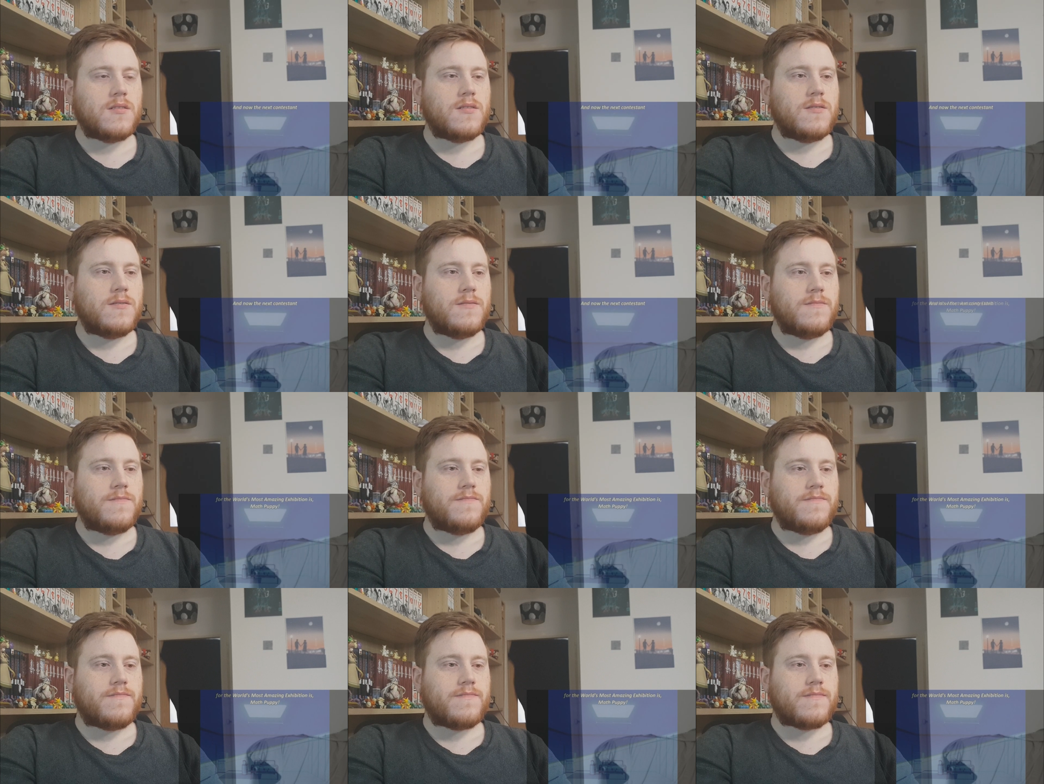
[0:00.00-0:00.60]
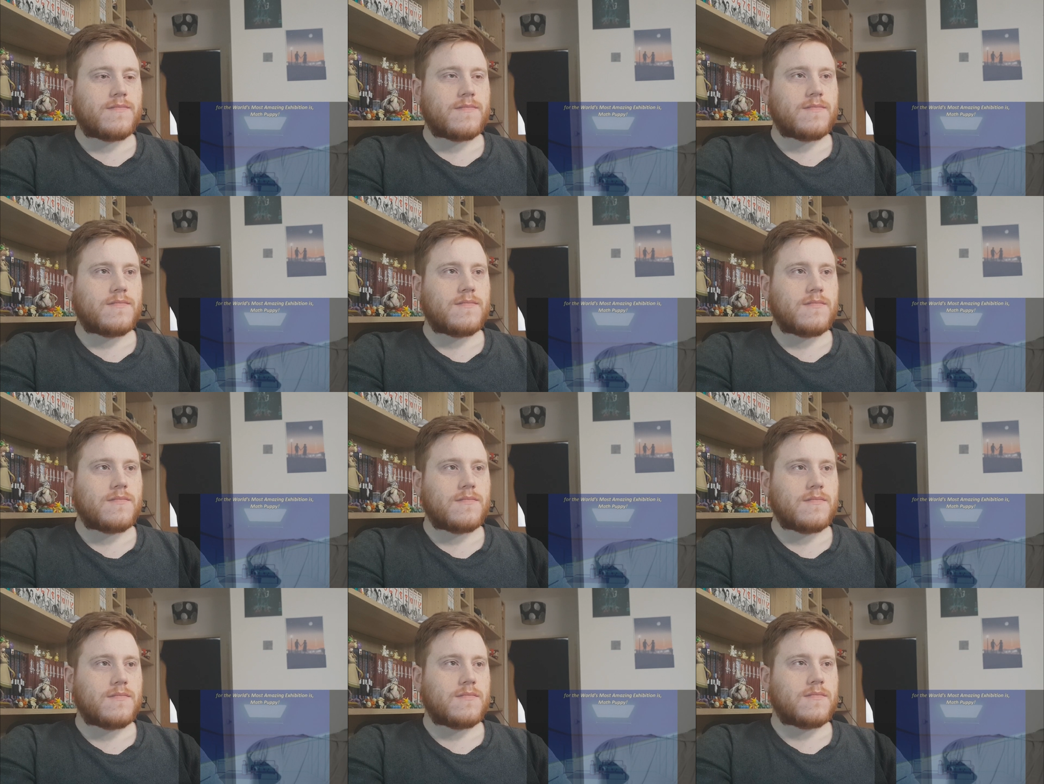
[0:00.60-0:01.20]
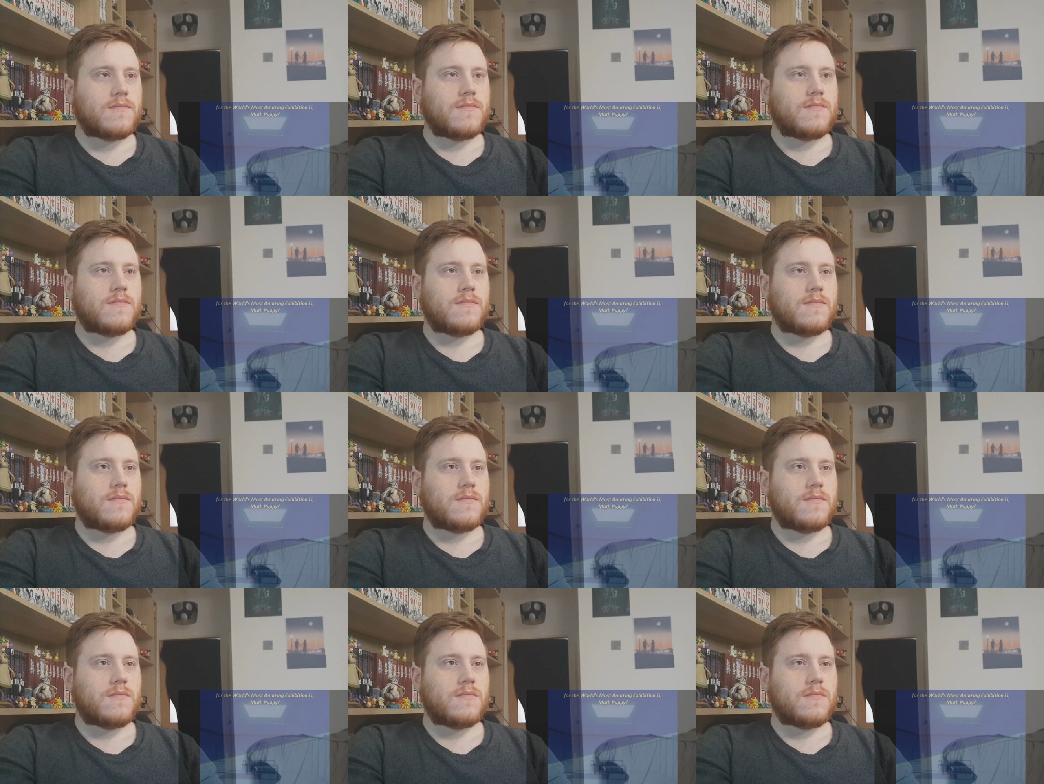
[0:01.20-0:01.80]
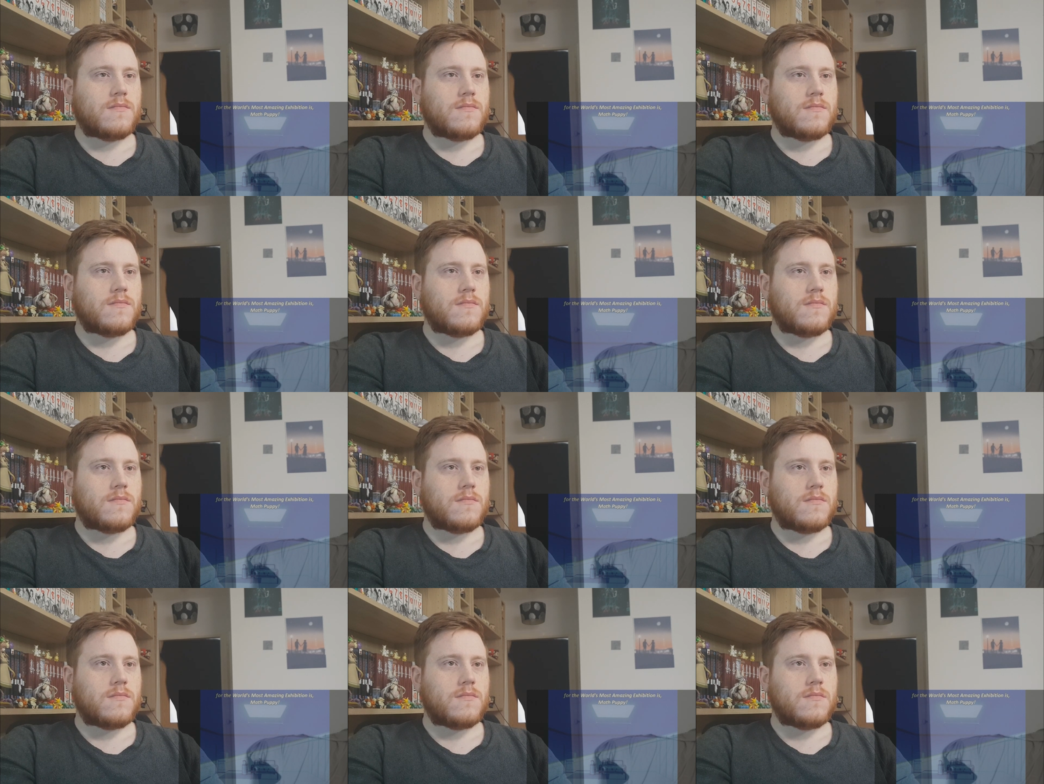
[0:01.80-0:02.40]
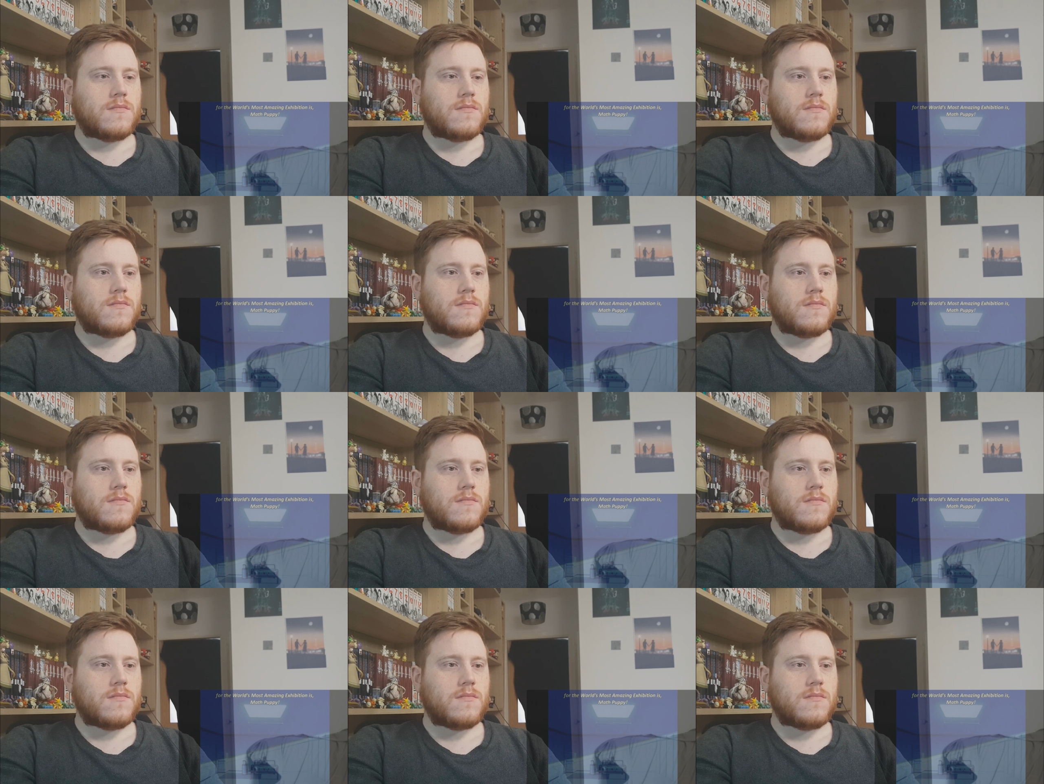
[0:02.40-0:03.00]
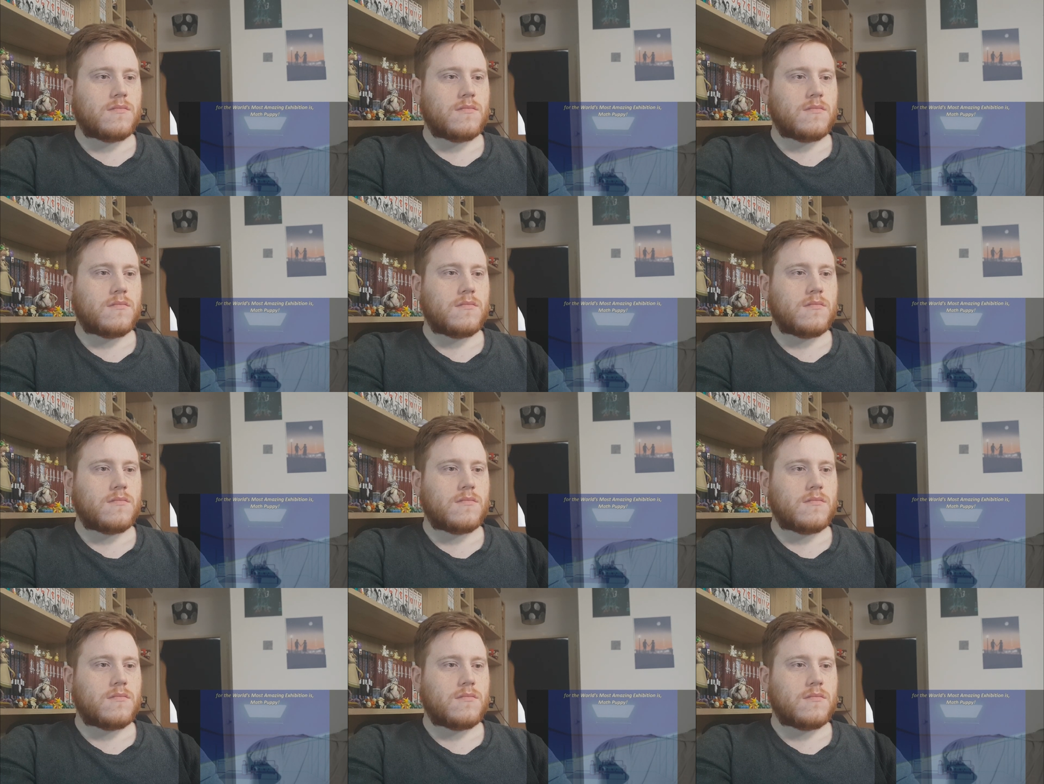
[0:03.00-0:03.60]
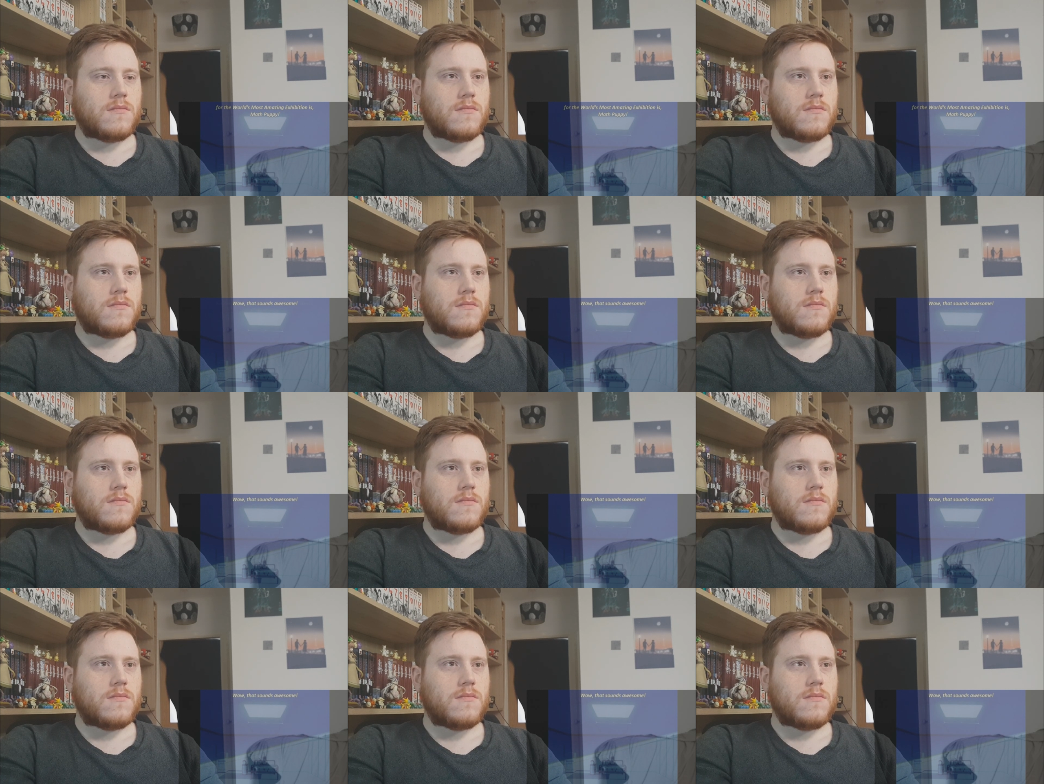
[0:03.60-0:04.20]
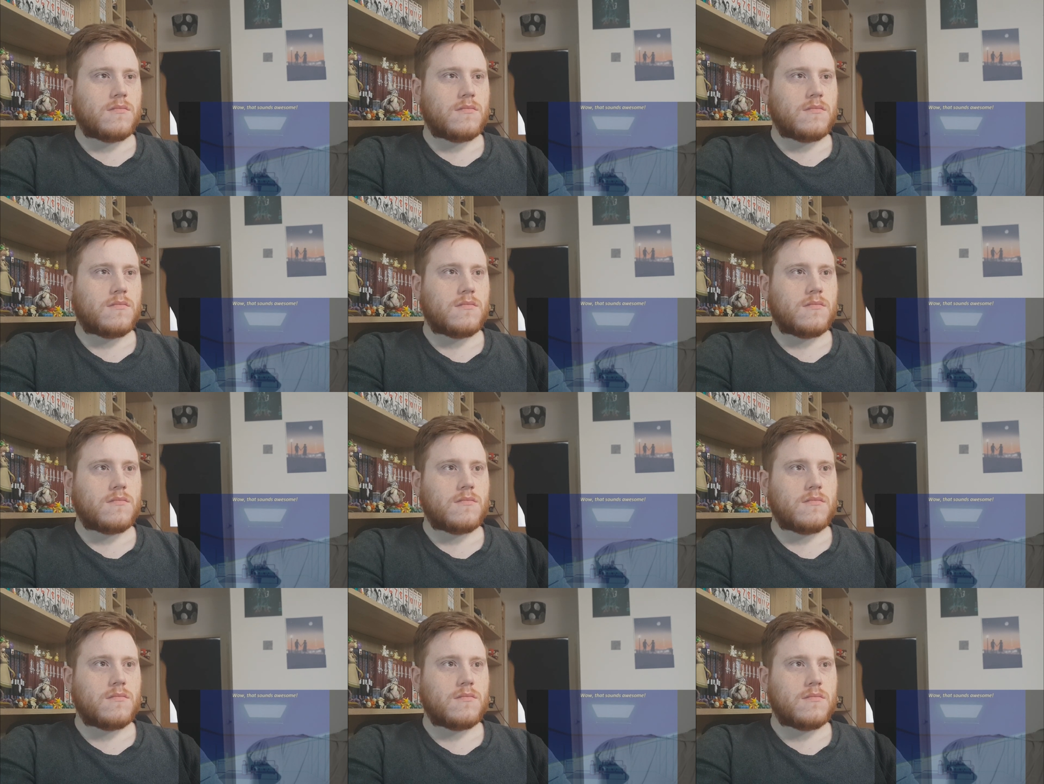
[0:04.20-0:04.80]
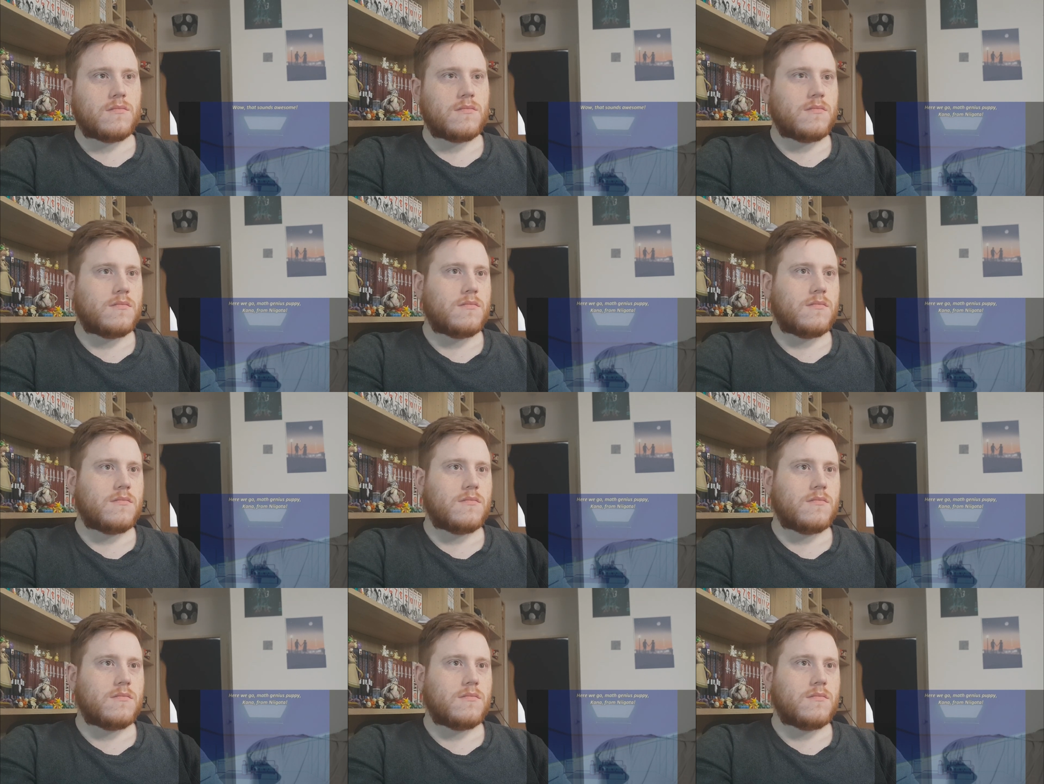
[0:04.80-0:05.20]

[no speech]